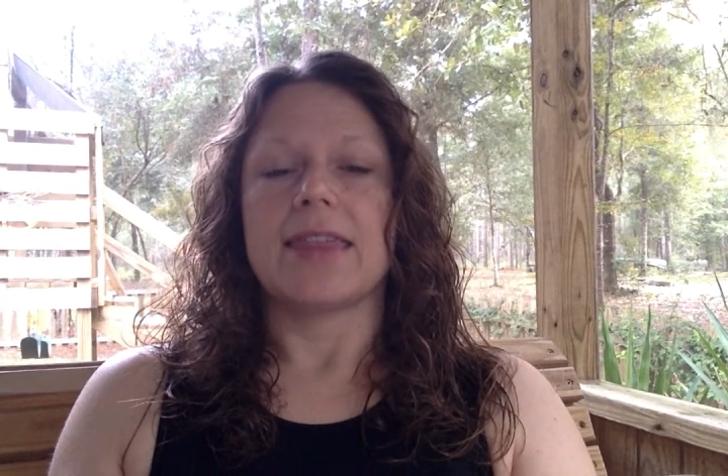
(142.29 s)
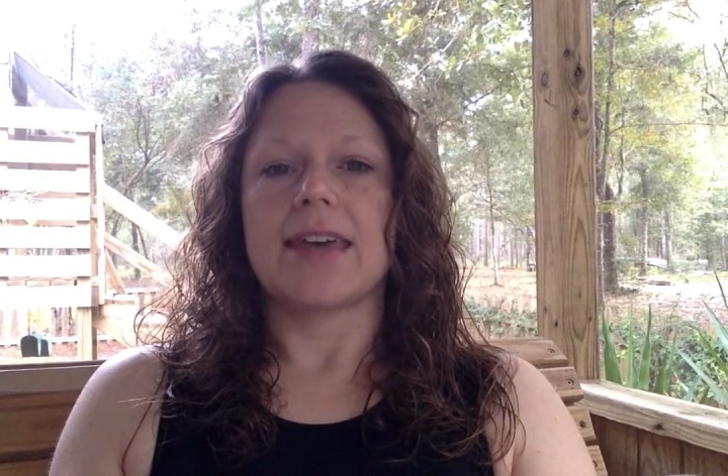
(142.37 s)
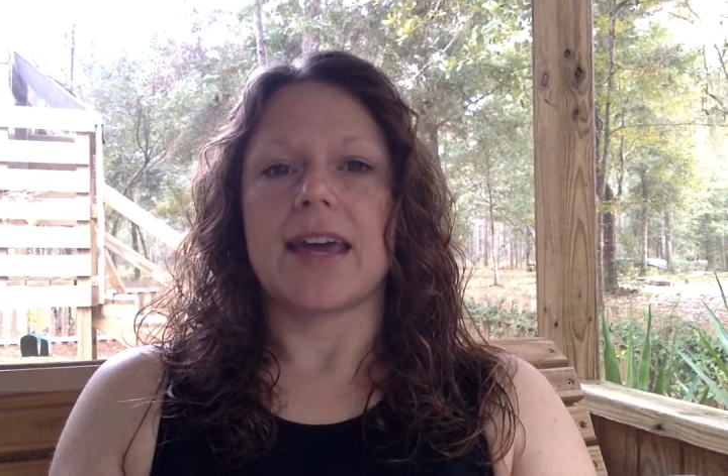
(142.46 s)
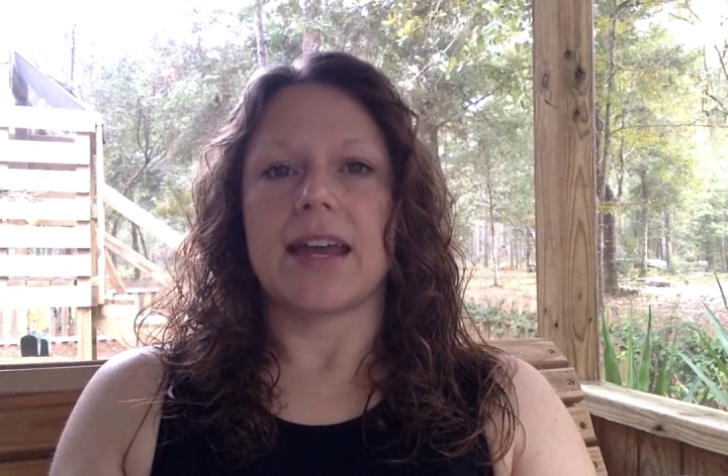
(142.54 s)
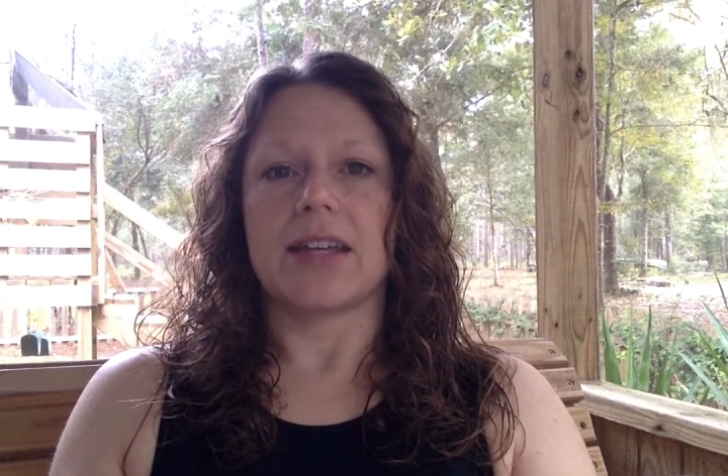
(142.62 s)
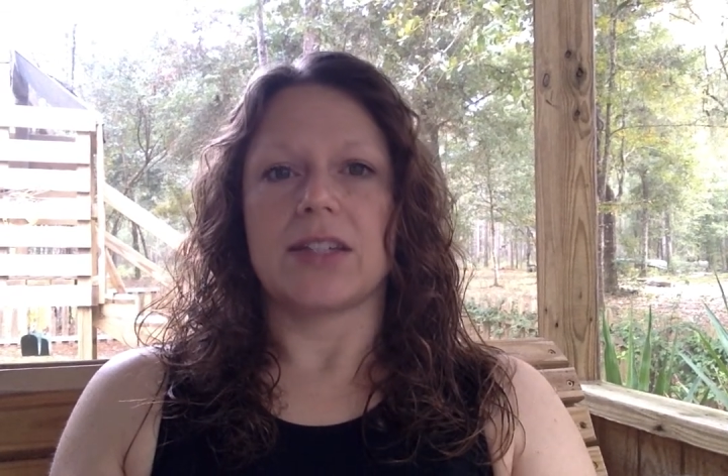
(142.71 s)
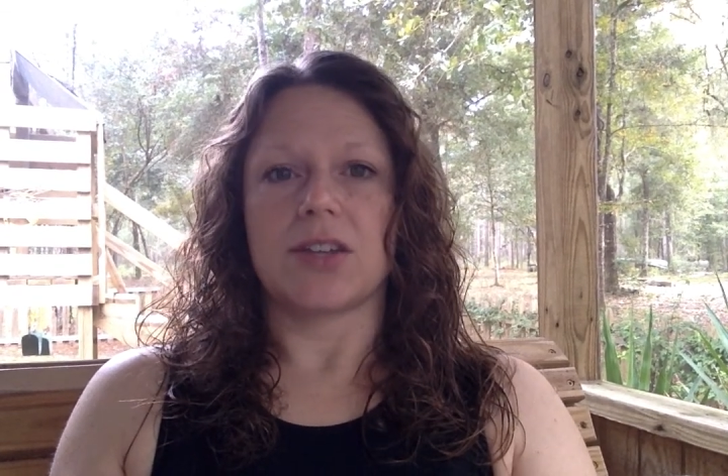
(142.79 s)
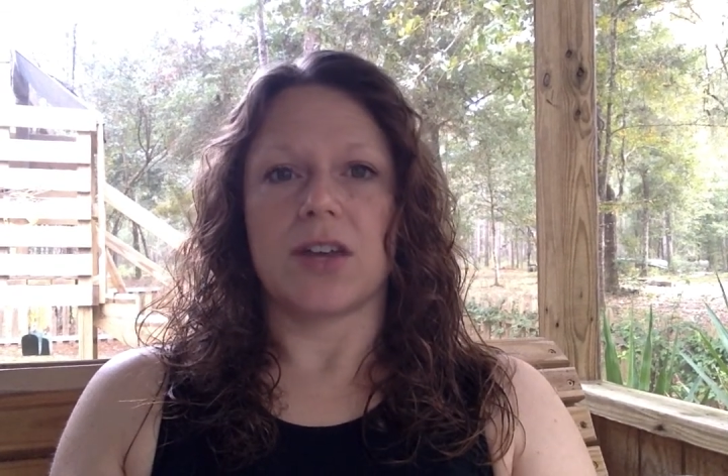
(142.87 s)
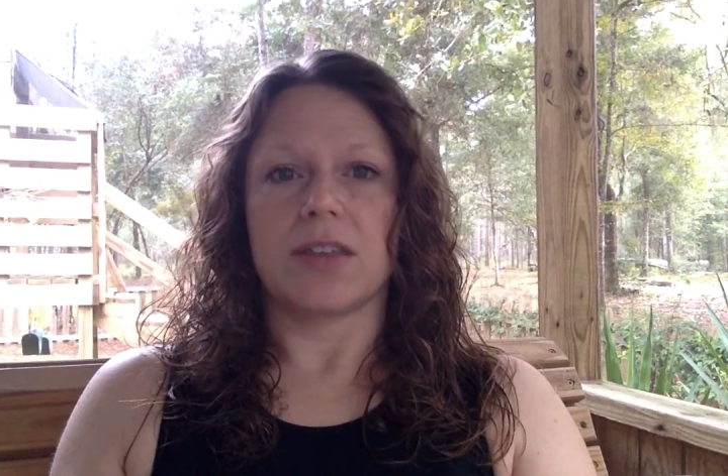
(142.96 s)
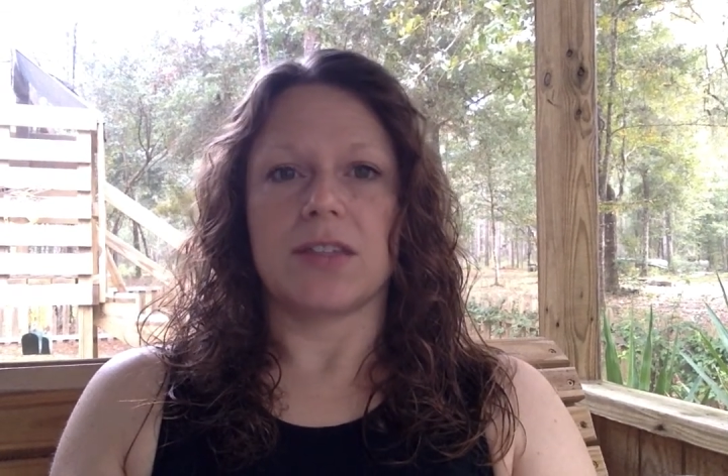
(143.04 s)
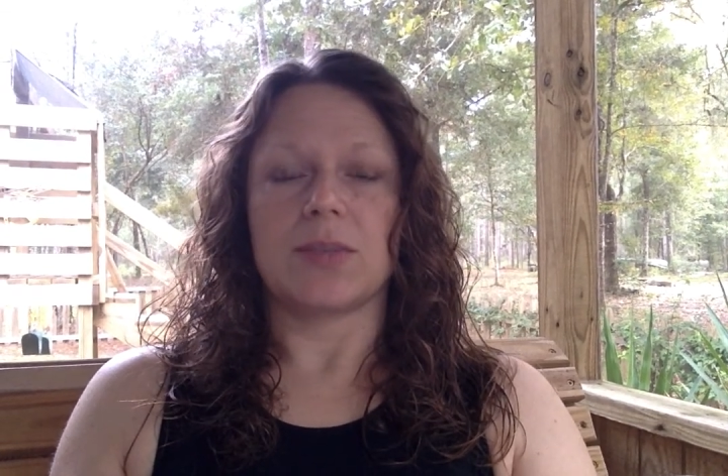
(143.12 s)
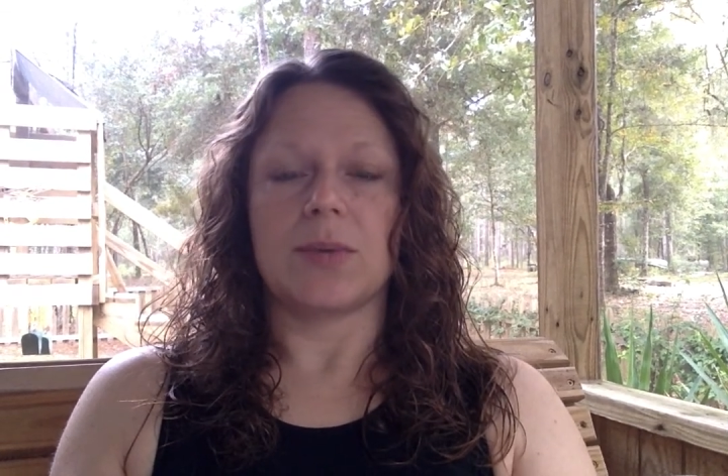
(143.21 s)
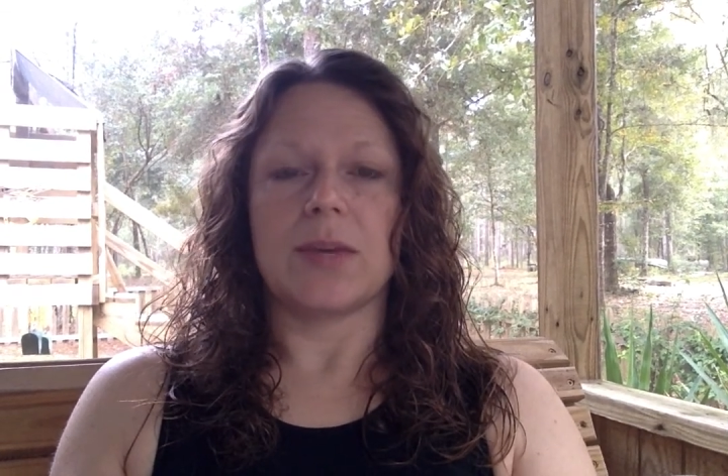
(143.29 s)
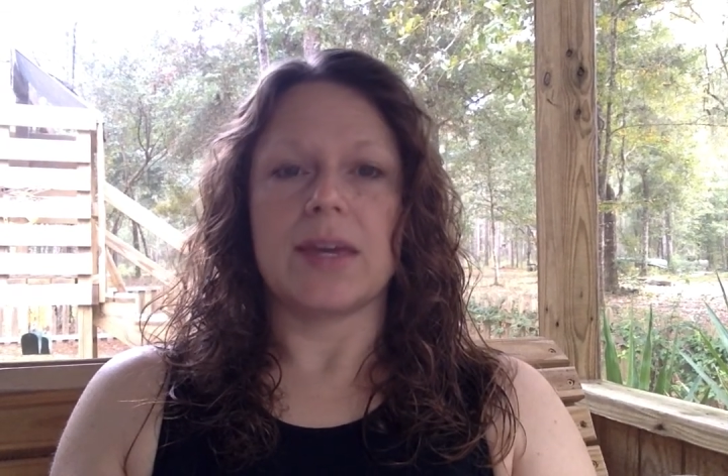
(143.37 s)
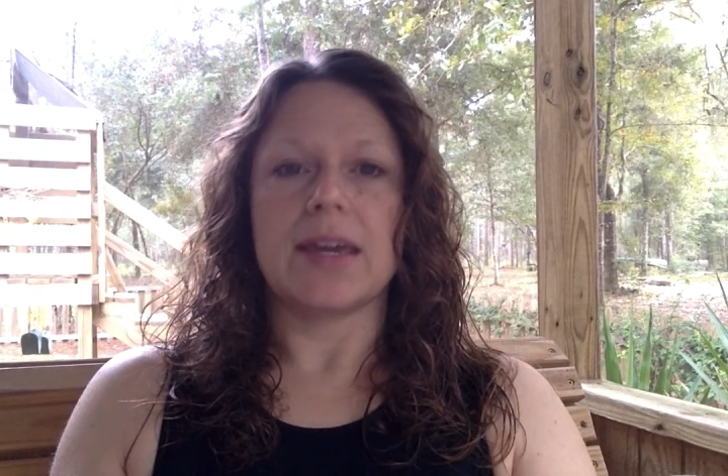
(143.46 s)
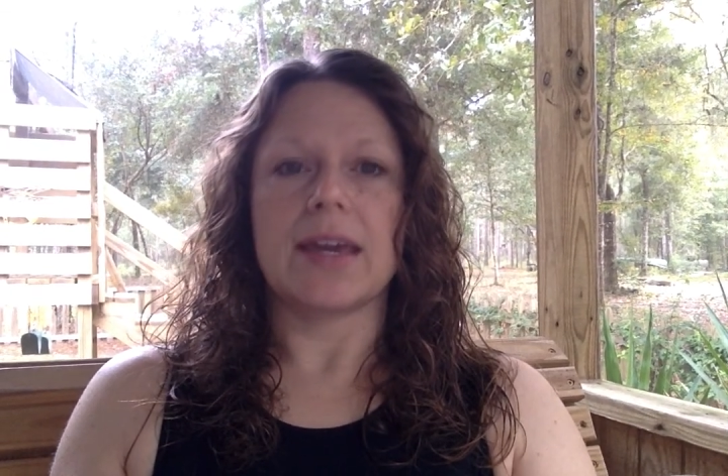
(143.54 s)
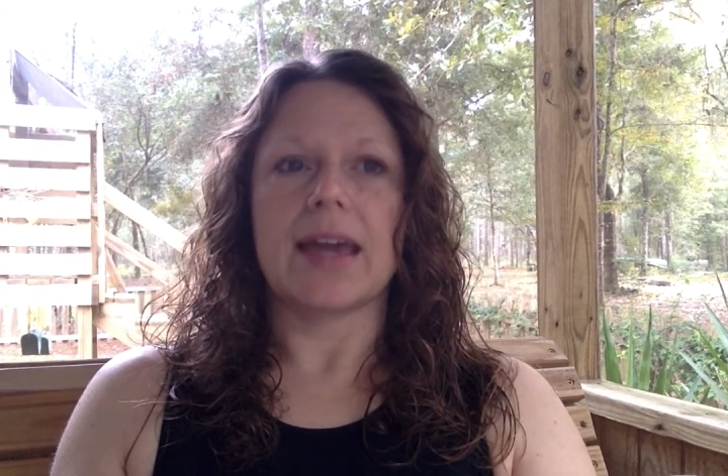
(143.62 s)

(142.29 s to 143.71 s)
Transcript: that I saw this week,